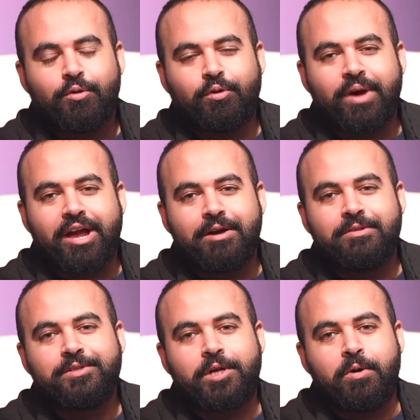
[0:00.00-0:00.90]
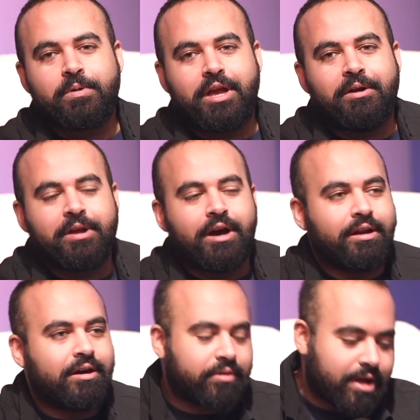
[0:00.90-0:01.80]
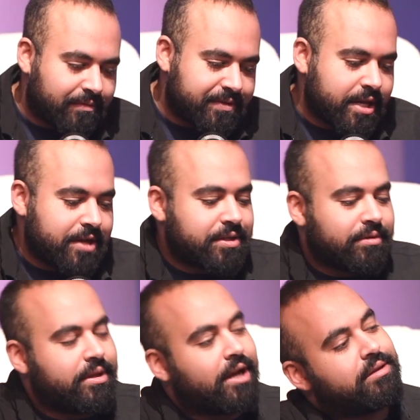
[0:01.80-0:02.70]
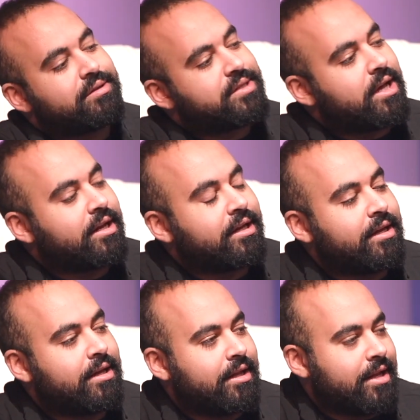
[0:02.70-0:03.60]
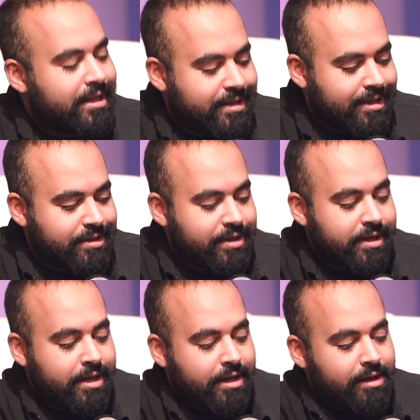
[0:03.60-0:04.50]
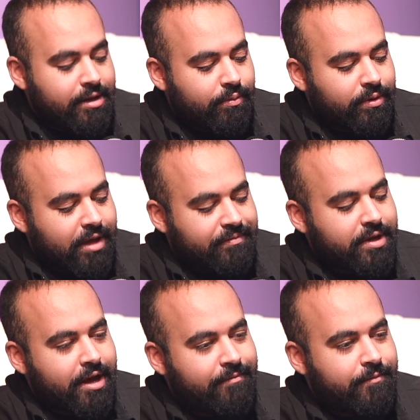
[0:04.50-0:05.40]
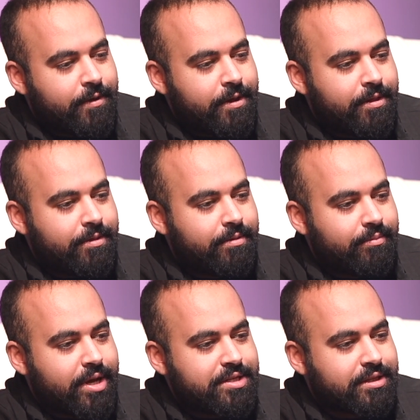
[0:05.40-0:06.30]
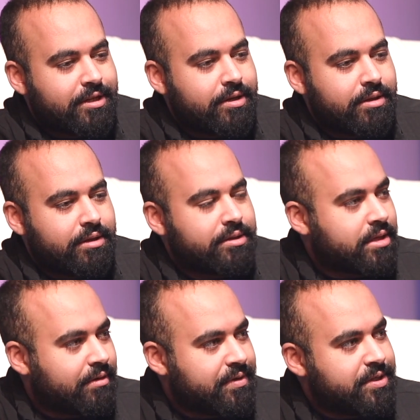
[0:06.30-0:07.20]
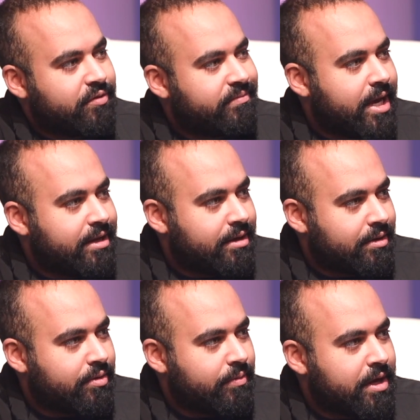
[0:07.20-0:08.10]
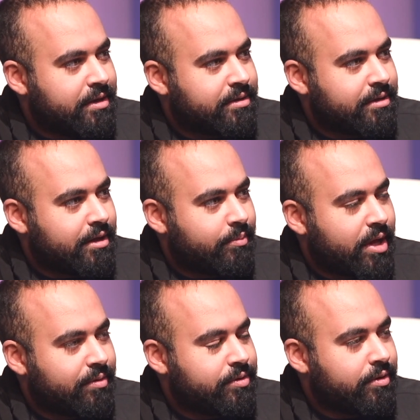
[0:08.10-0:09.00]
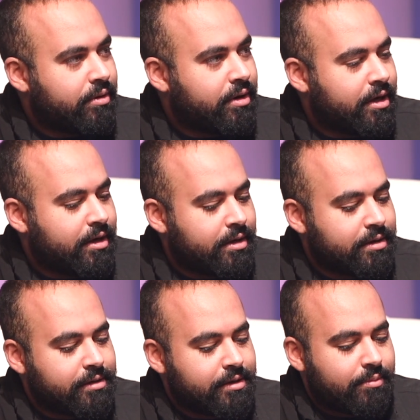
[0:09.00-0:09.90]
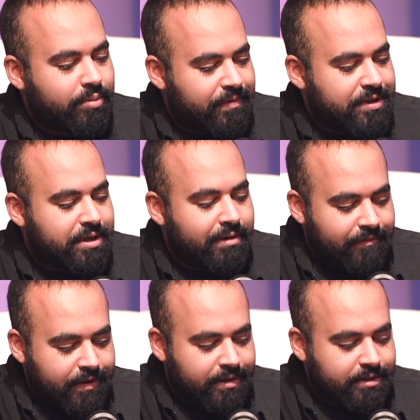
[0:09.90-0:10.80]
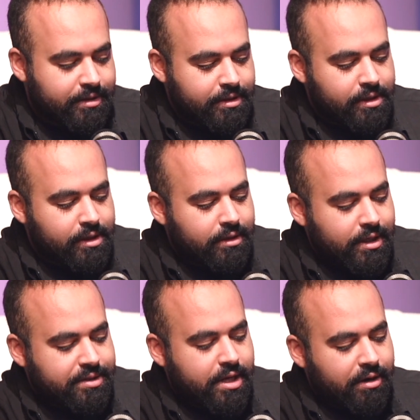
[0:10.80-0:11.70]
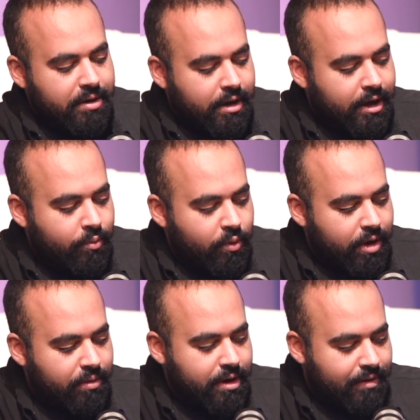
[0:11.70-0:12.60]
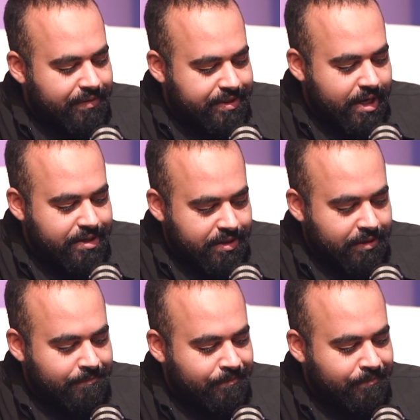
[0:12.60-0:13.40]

We're back on the show, carrying on our conversation with Dr. Sara Alateeqi. We left off with basically the discoveries you've made in Kuwait about your profession and fields. Let's carry on with our conversation.